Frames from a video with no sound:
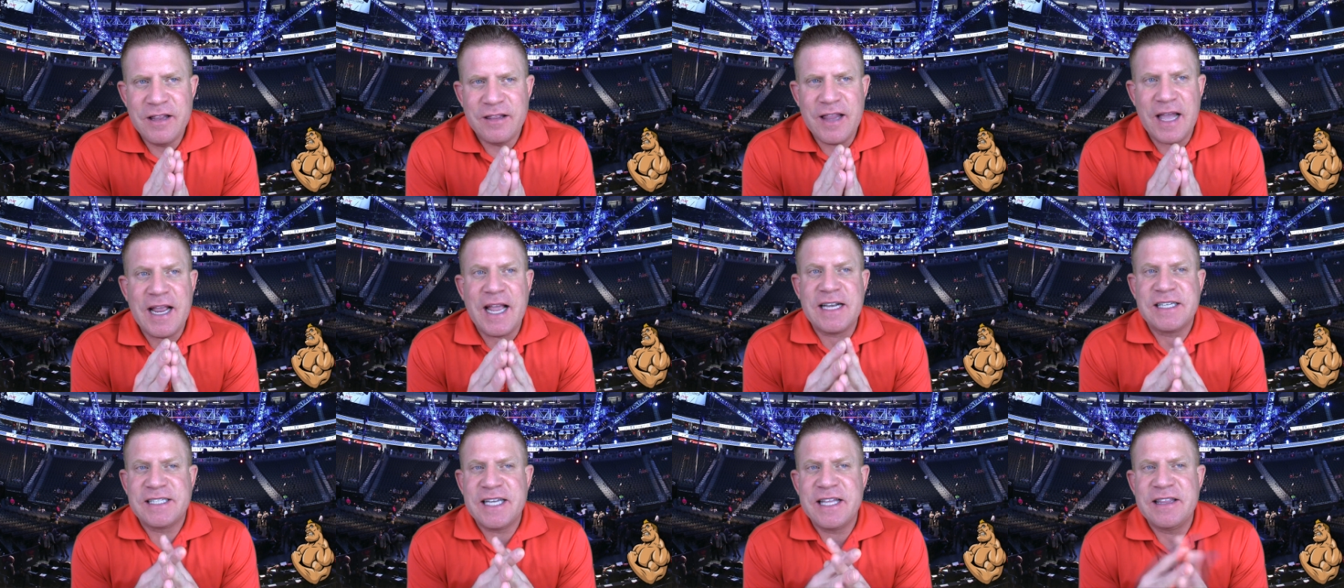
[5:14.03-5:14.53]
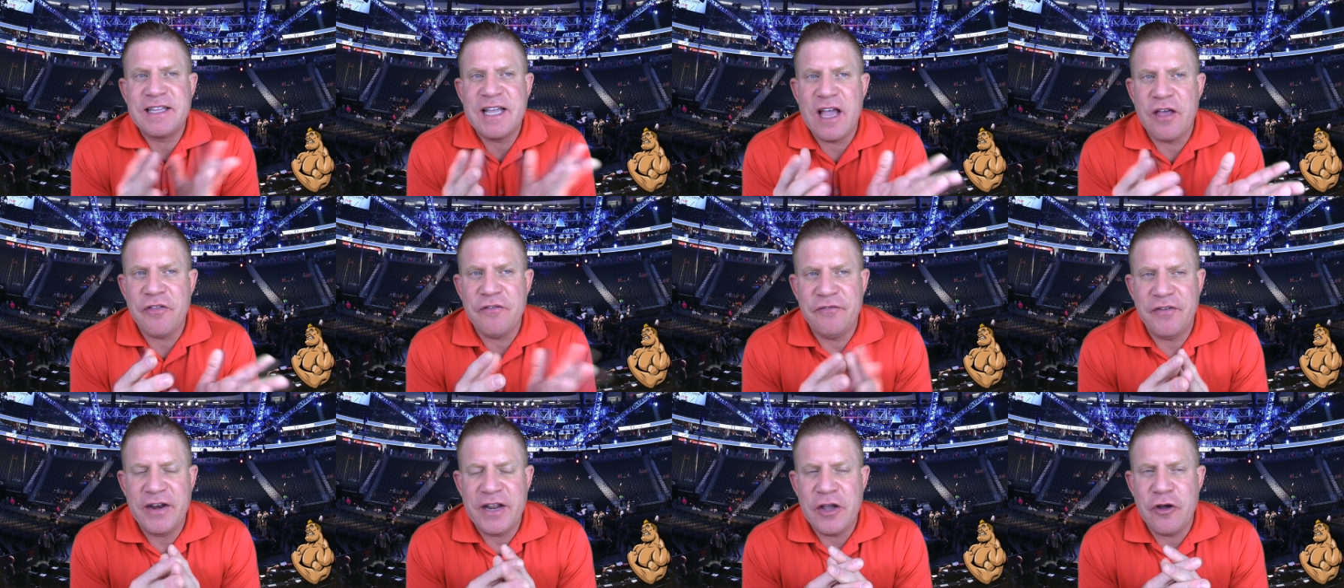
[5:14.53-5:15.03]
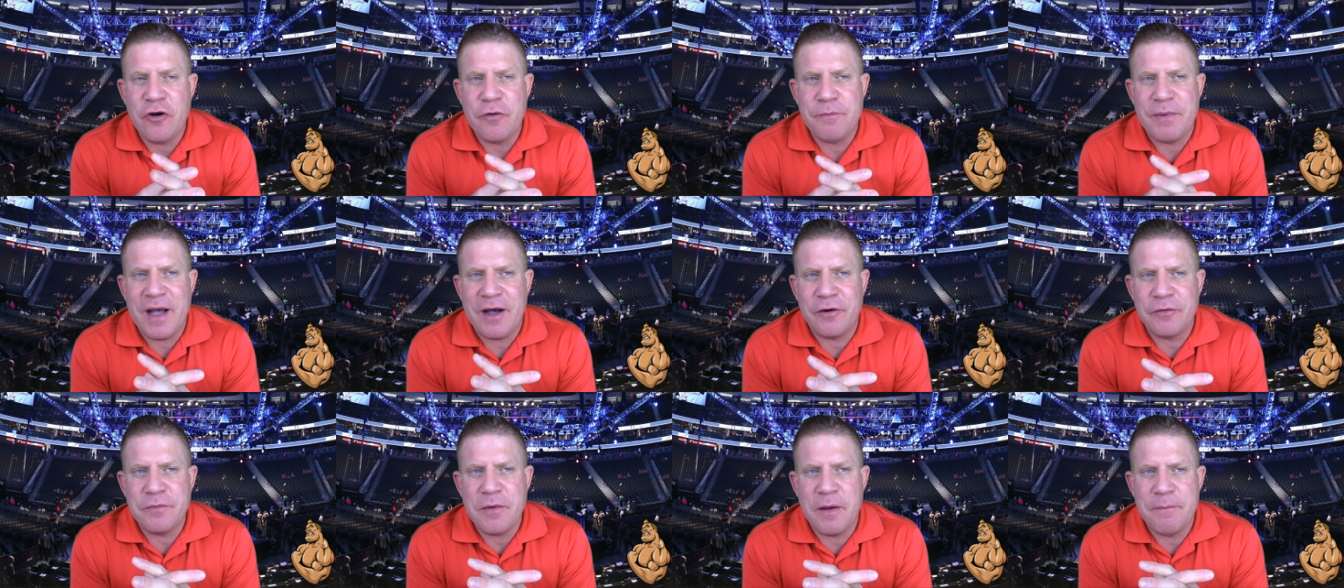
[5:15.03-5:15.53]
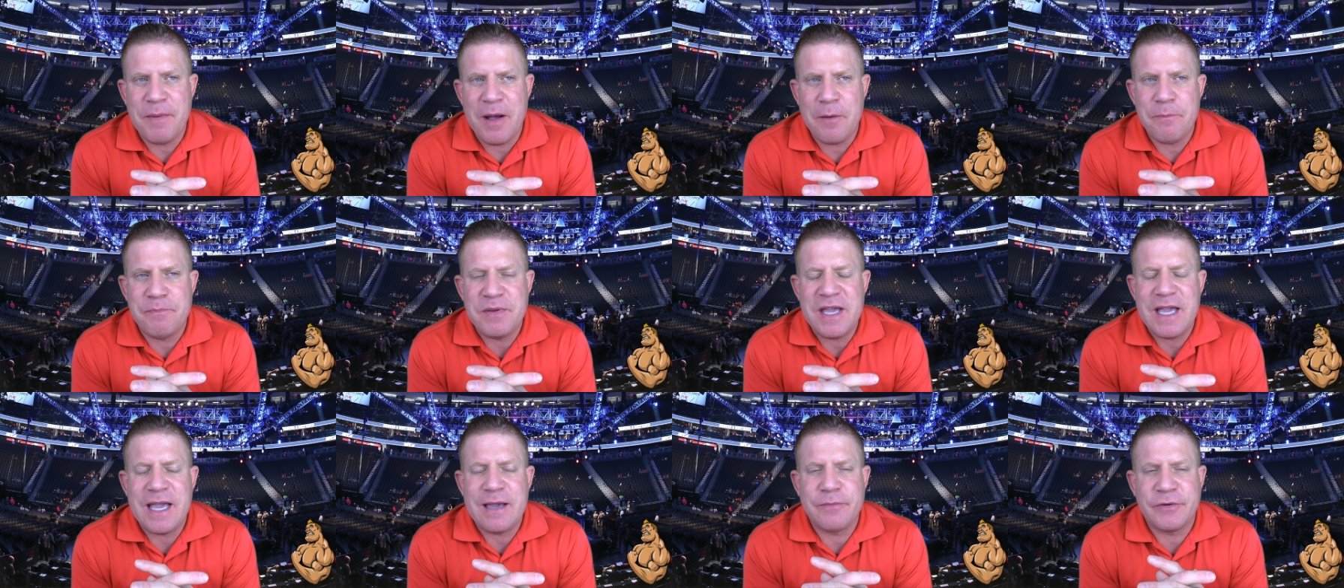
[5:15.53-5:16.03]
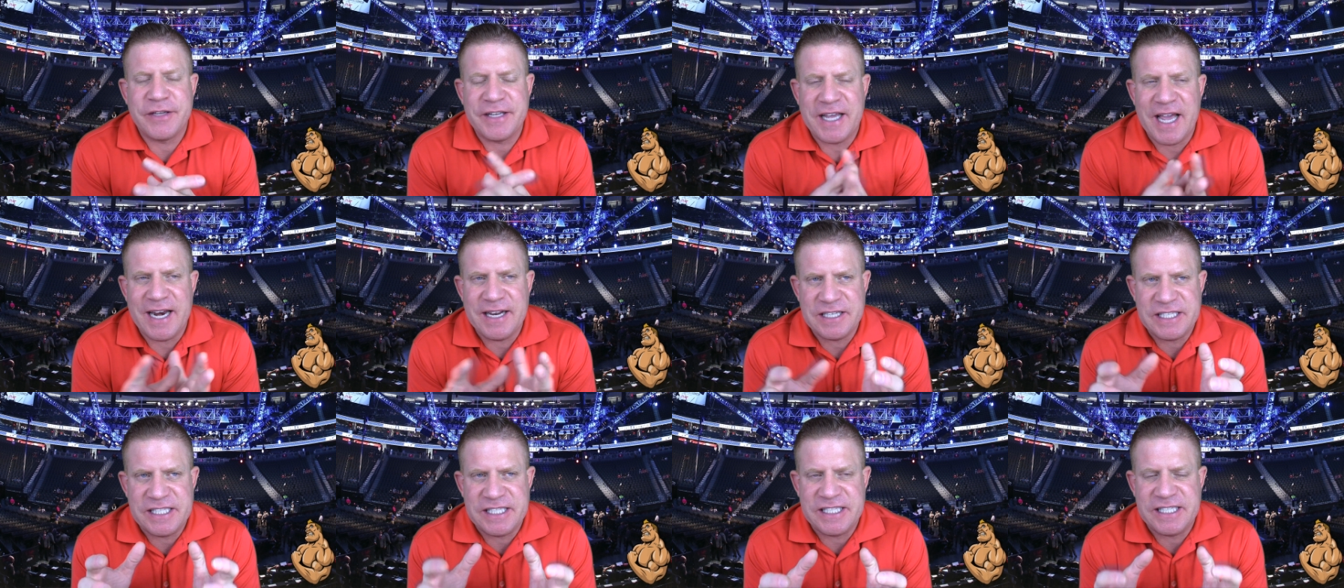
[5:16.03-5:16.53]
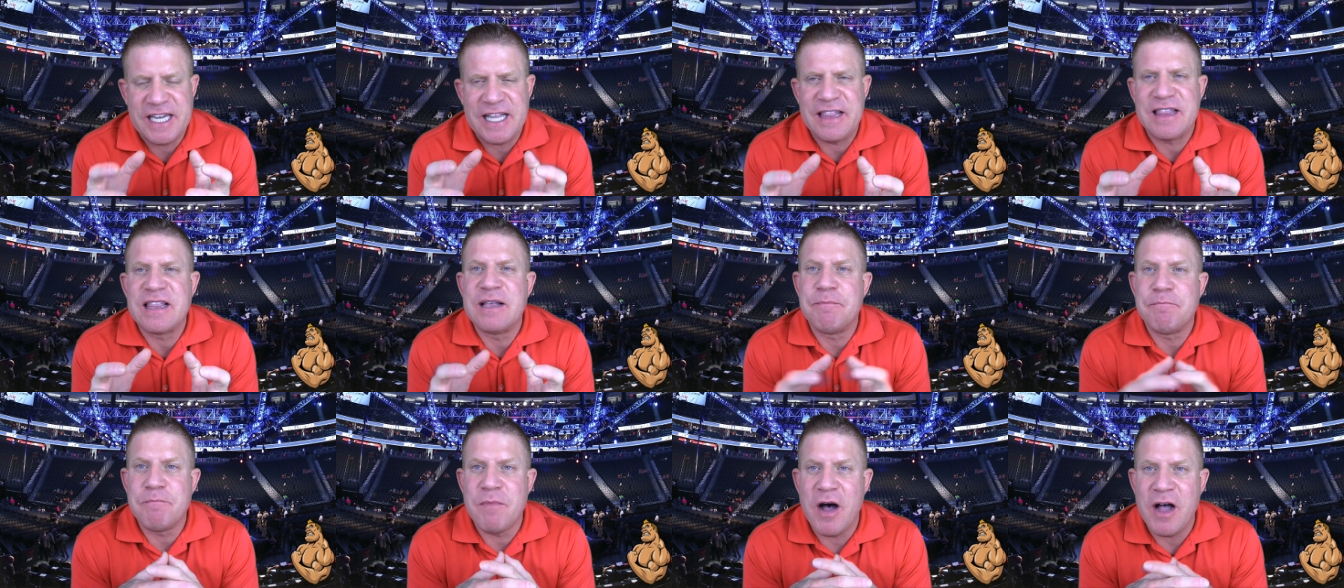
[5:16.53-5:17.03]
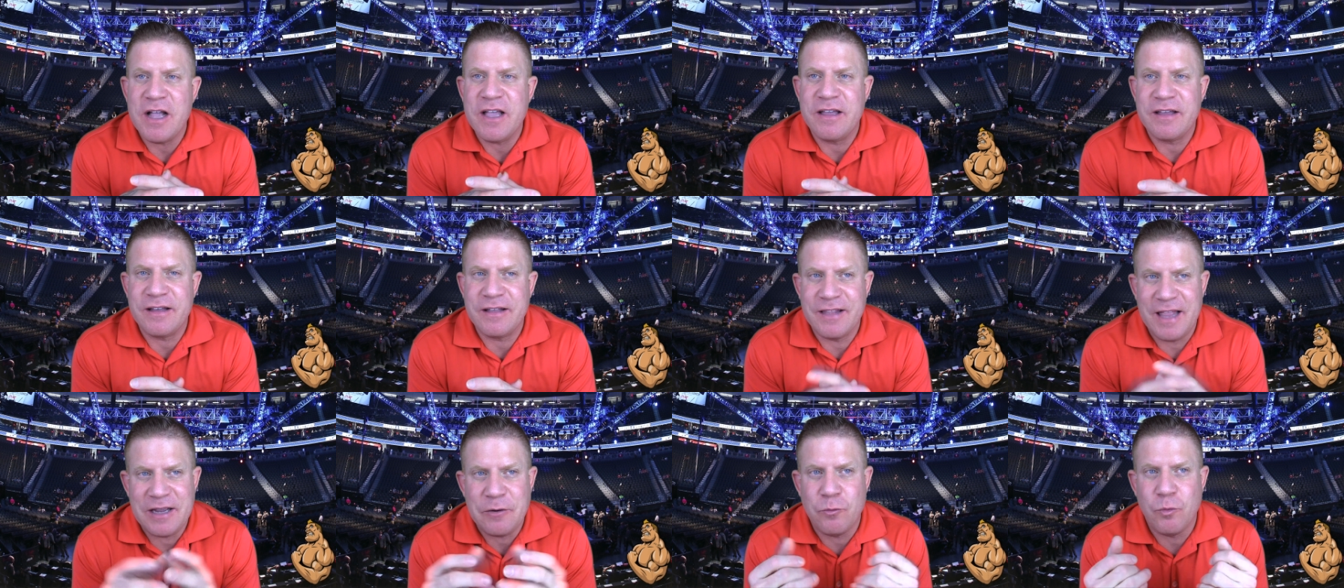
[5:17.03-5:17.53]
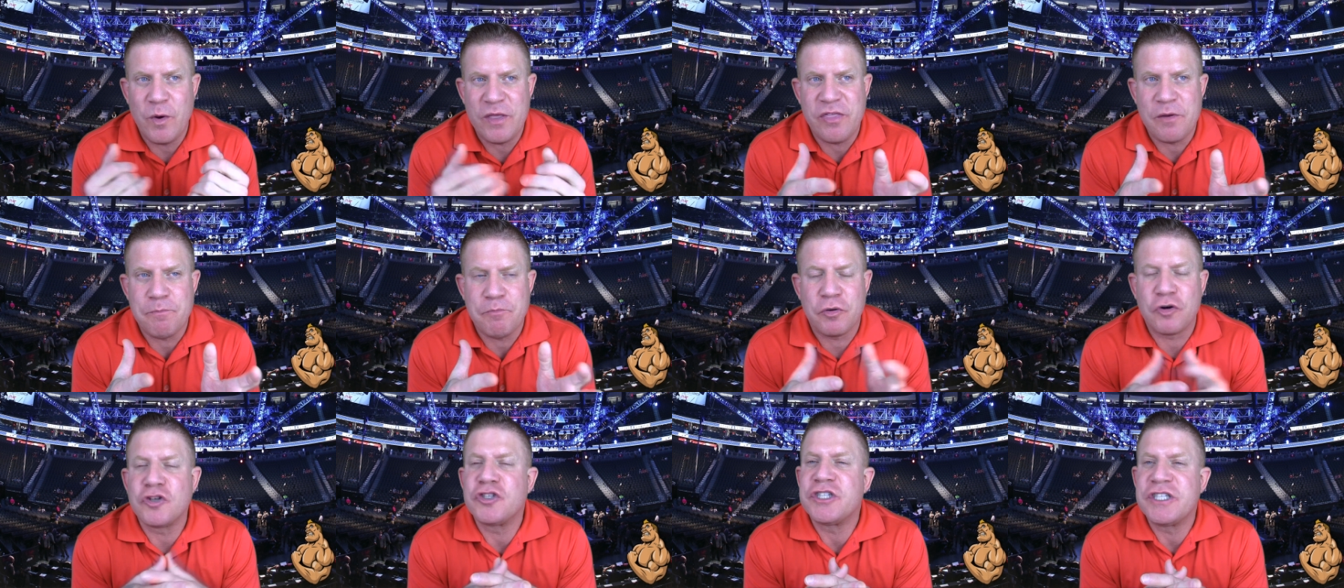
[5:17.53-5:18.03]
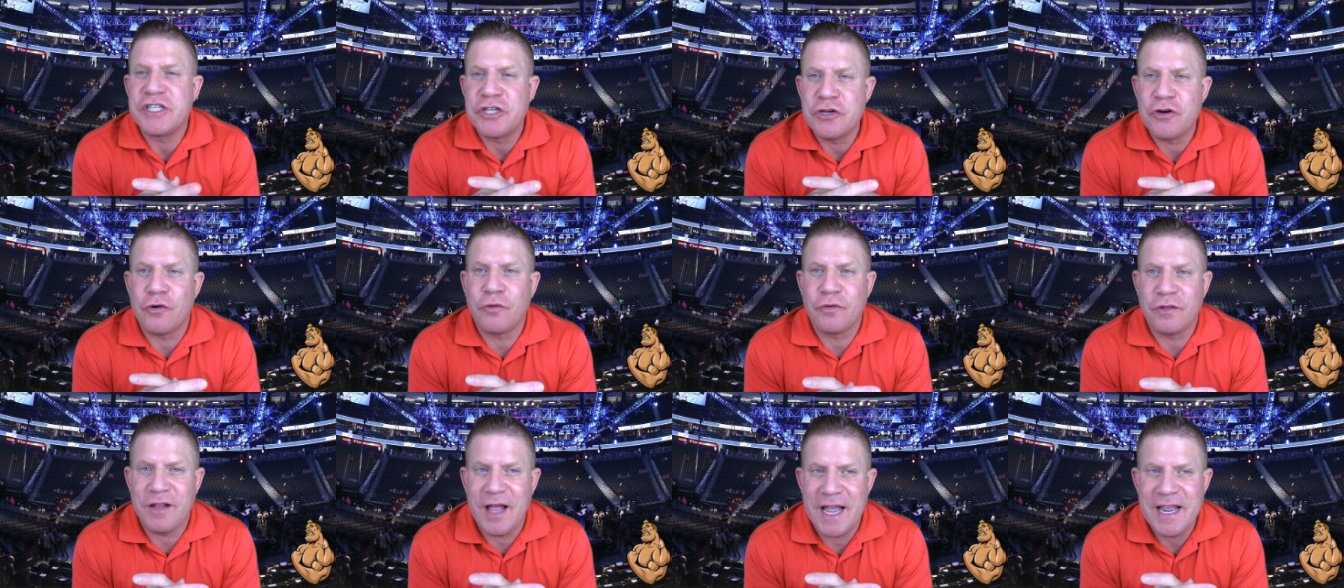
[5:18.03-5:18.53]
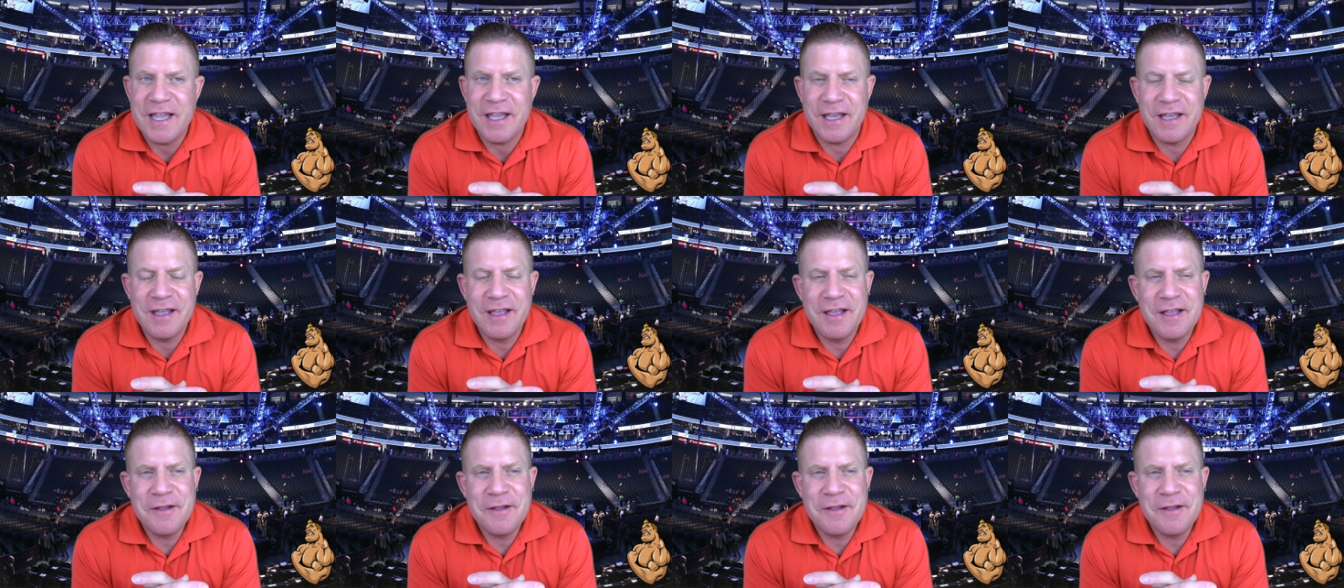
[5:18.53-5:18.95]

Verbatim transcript: like I said in the other video about about being able to kind of sit in the muck, like with a person you don't like.